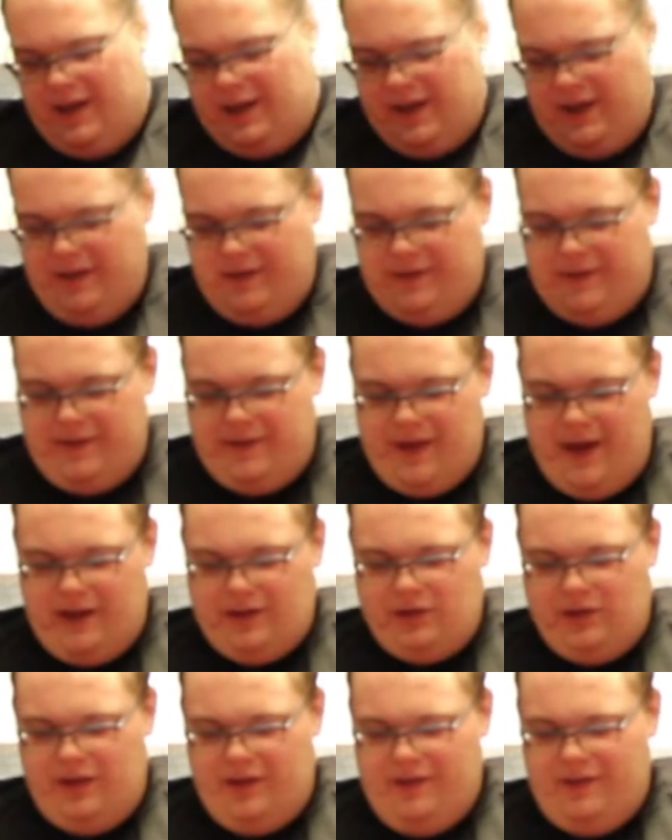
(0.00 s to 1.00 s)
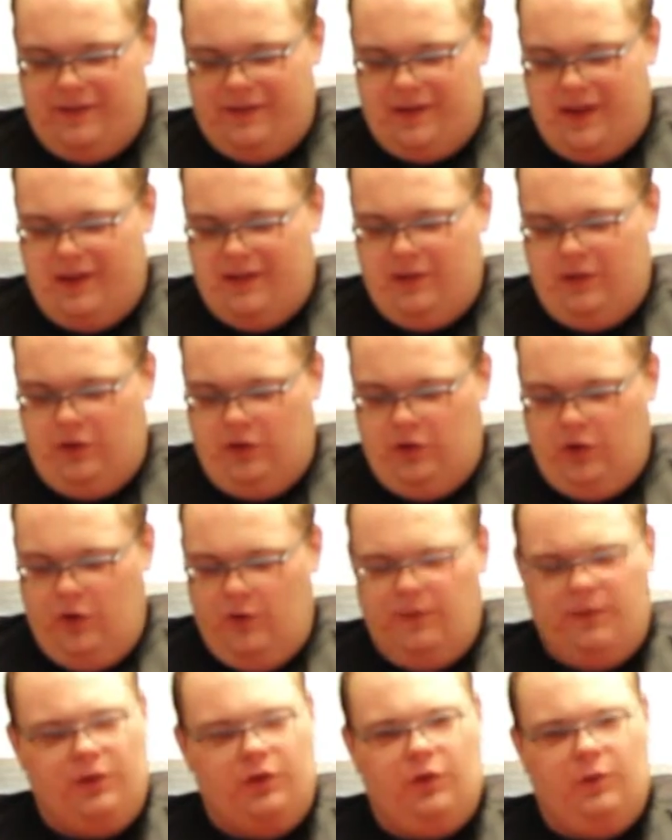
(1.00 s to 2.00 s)
It says
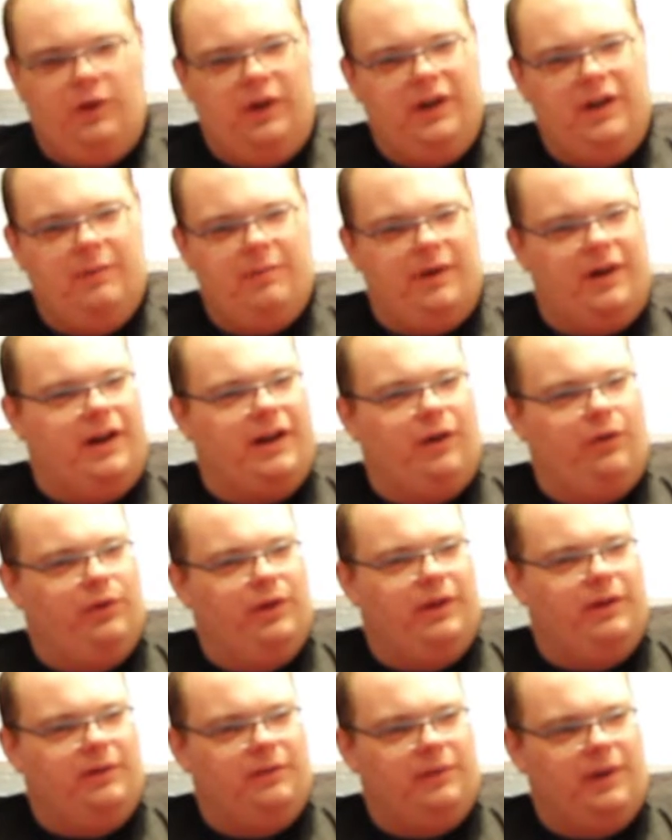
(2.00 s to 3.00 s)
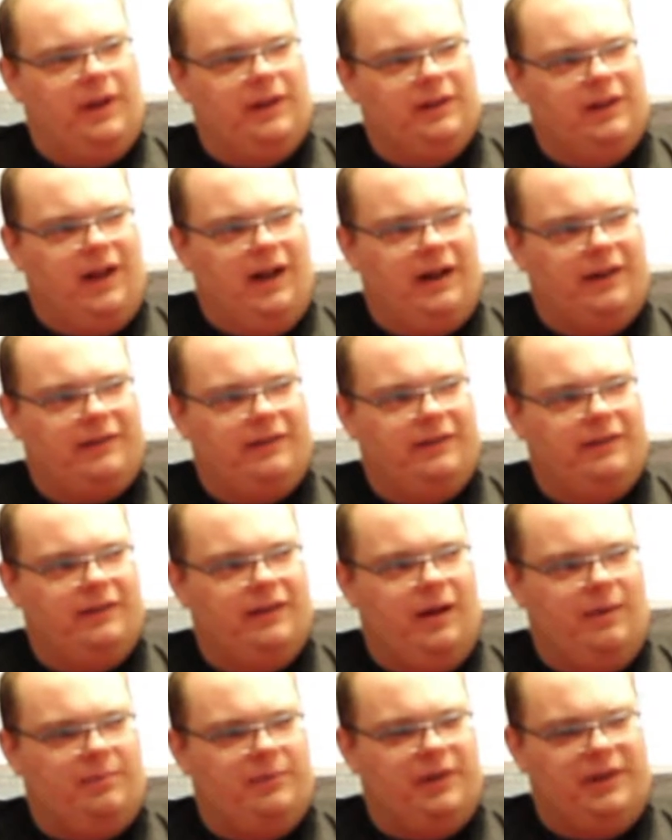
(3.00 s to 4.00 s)
over 20, but I only
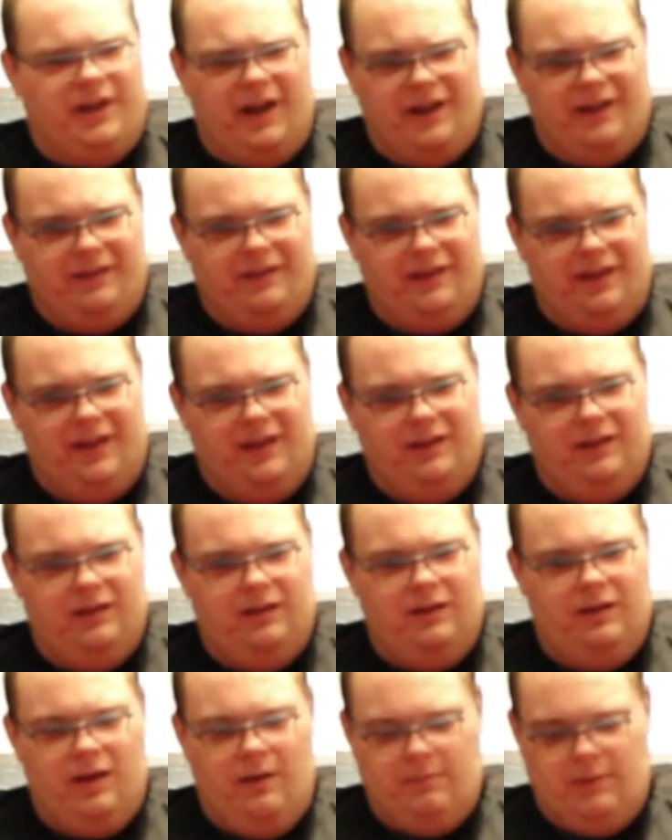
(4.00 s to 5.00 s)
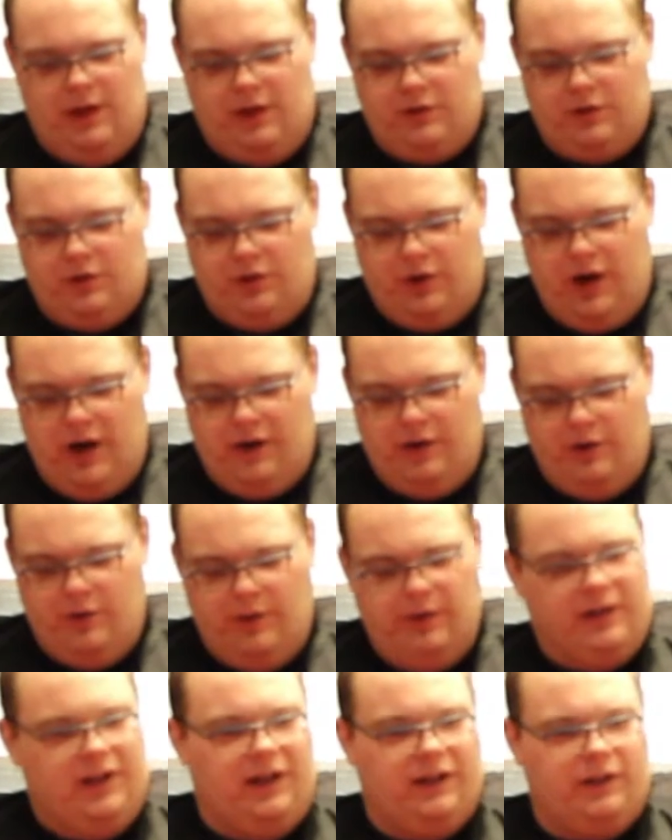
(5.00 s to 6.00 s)
unlocked up to 19. I'm not sure how you
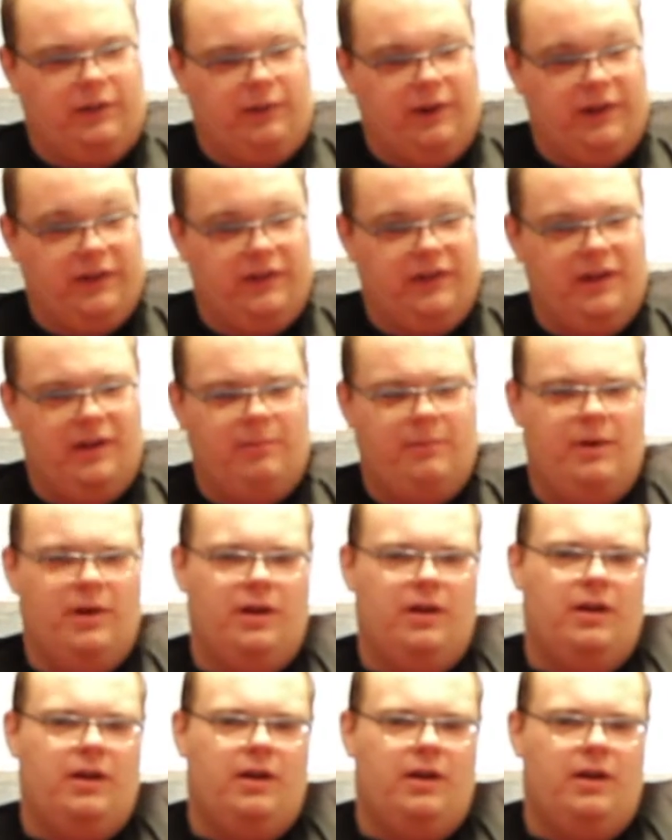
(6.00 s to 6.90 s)
unlock the rest of them.